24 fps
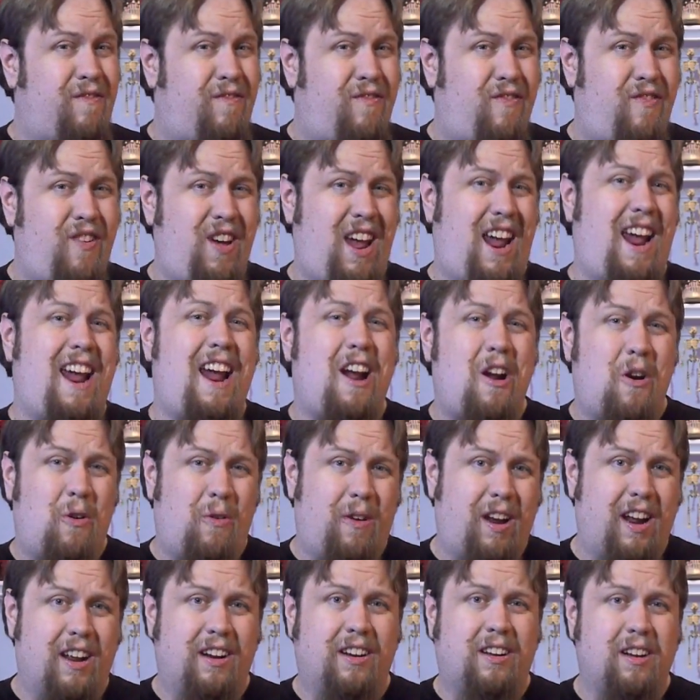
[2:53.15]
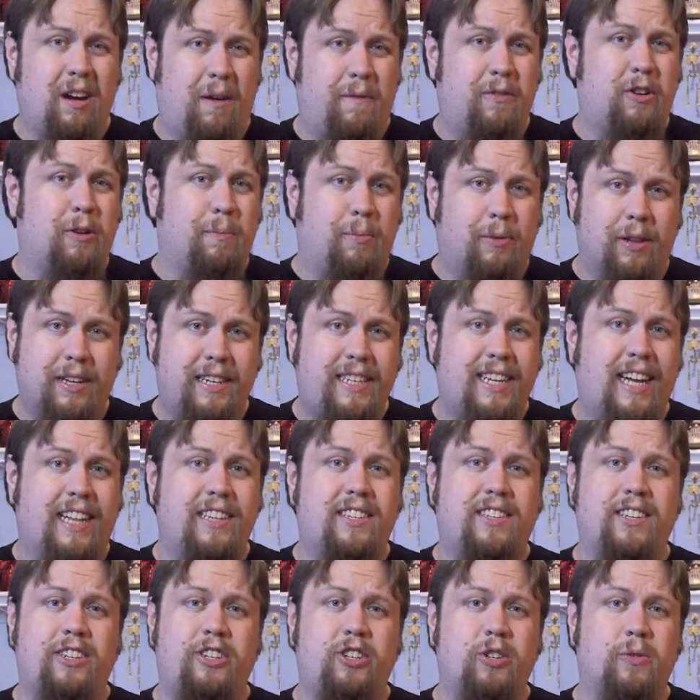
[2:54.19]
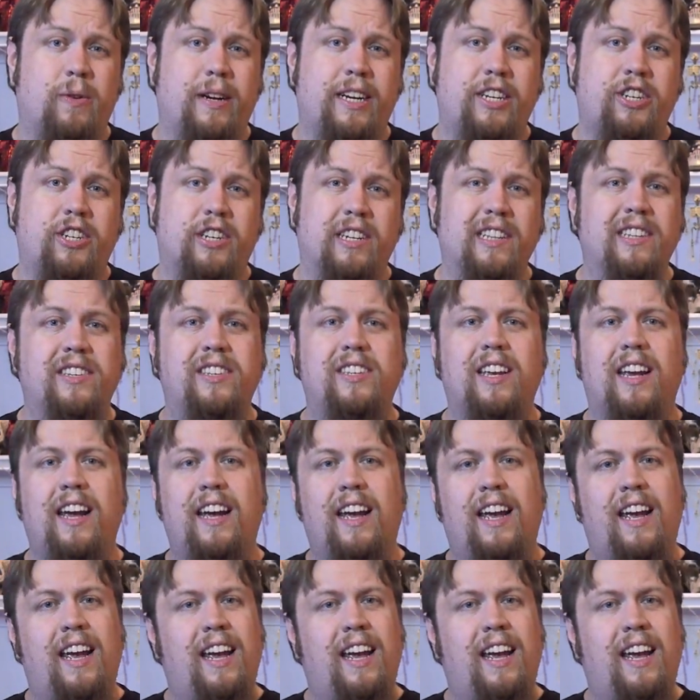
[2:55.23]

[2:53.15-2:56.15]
very uncomfortable, intense situations.